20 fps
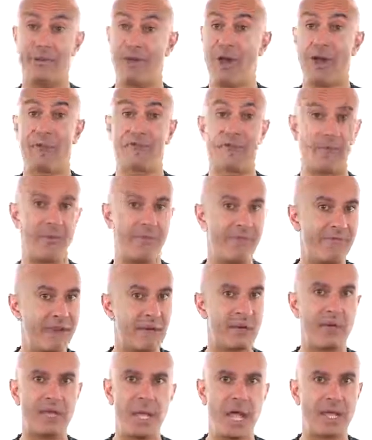From a
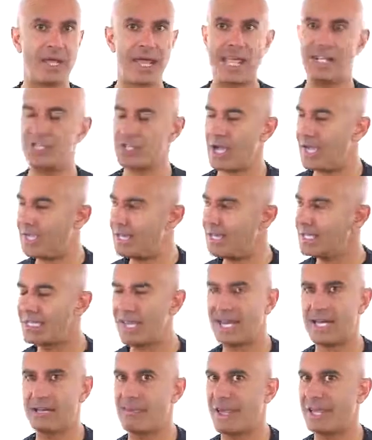very young age, I didn't
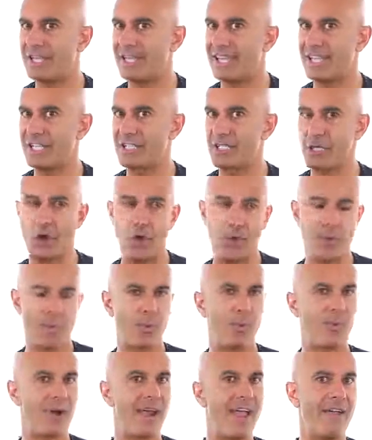say to my kids, oh,
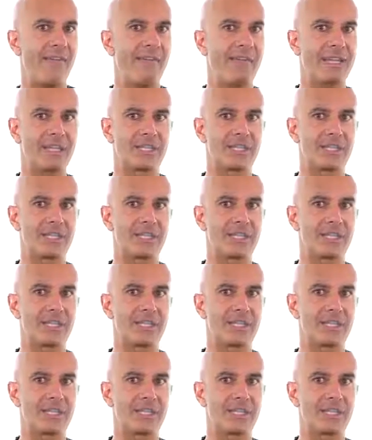we're having a